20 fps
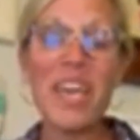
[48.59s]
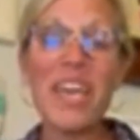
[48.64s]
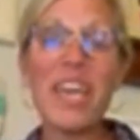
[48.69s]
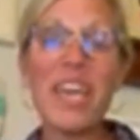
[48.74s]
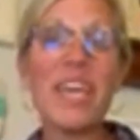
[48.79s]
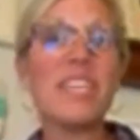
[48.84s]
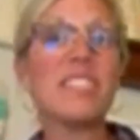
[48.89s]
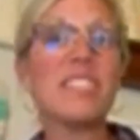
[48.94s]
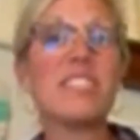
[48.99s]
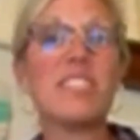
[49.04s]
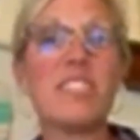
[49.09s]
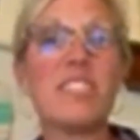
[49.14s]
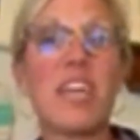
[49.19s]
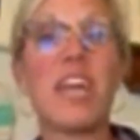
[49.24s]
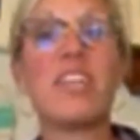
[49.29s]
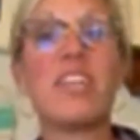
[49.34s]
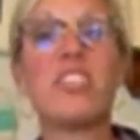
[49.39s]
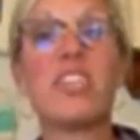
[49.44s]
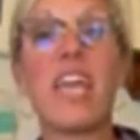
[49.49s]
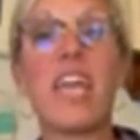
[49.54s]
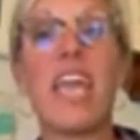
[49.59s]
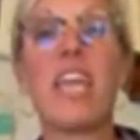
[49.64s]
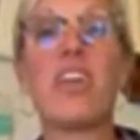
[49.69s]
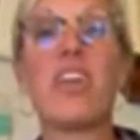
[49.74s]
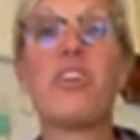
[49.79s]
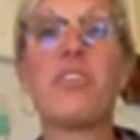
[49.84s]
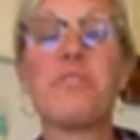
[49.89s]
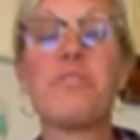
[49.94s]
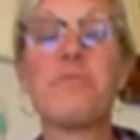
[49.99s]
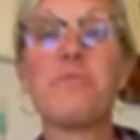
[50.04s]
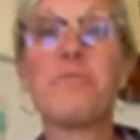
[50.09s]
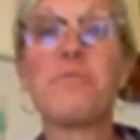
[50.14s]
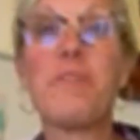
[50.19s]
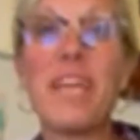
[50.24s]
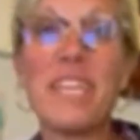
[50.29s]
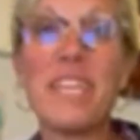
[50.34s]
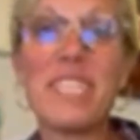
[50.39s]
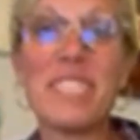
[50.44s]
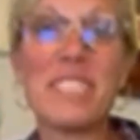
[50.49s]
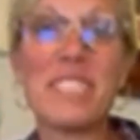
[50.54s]
is such a
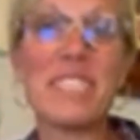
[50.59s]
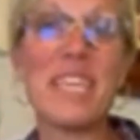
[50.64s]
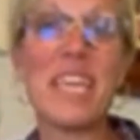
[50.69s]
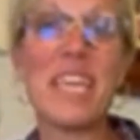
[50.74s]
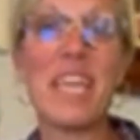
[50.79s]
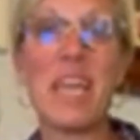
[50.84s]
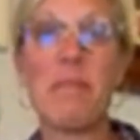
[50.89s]
horrendously